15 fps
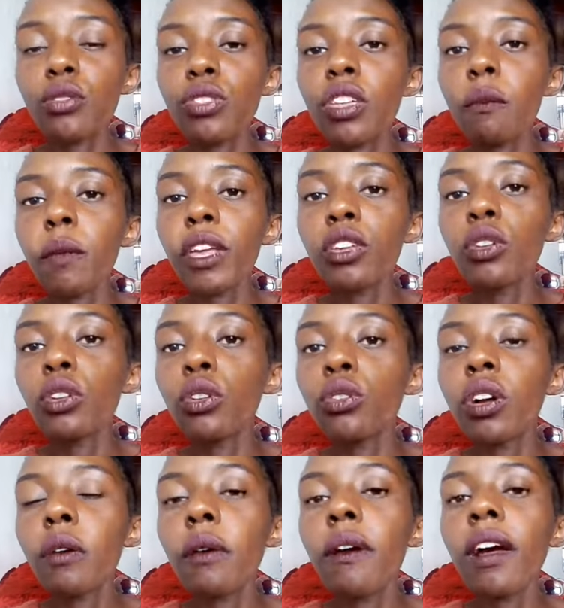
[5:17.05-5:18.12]
Do they make you
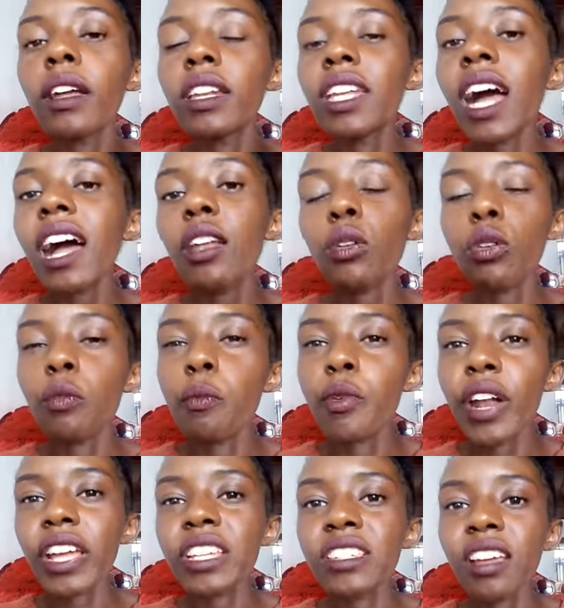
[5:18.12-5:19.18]
look dull or
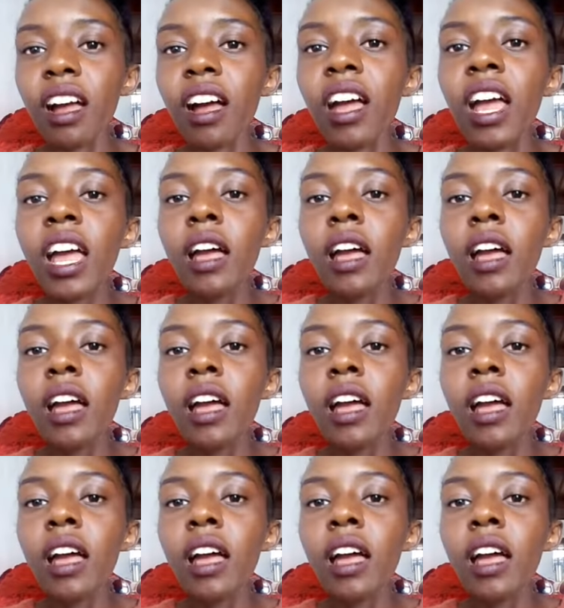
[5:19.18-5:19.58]
brighter?